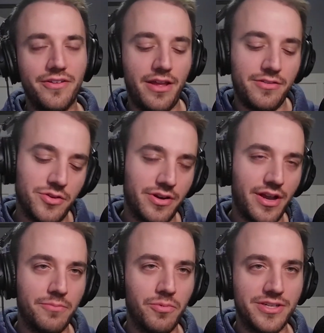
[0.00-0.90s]
And so it kind
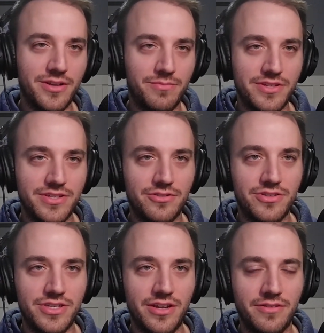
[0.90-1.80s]
of brings up this
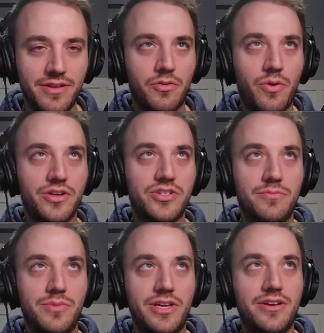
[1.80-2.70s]
interesting question,
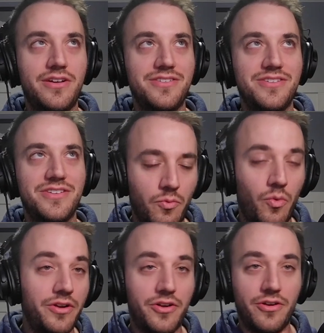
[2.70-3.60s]
because
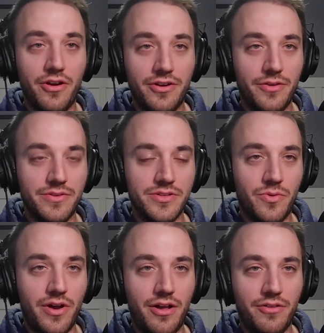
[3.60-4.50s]
one could argue as
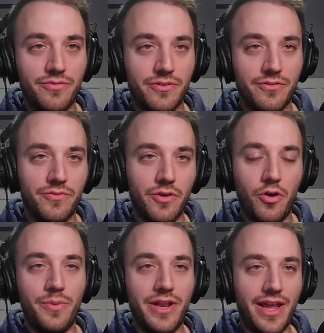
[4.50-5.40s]
well for
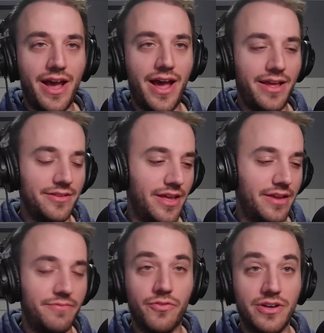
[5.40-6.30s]
OpenAI,
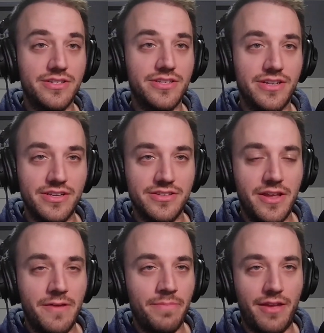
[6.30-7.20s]
like, for instance,
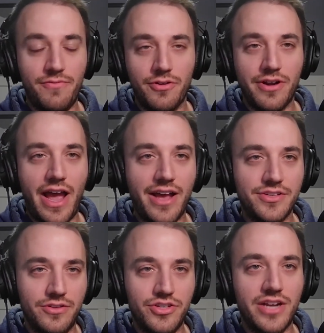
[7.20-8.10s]
if you were to
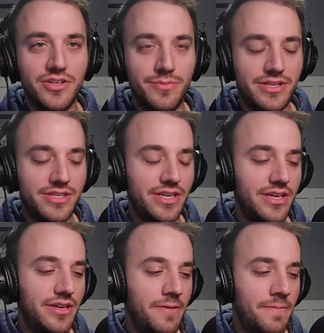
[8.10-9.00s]
ask ChatGPT,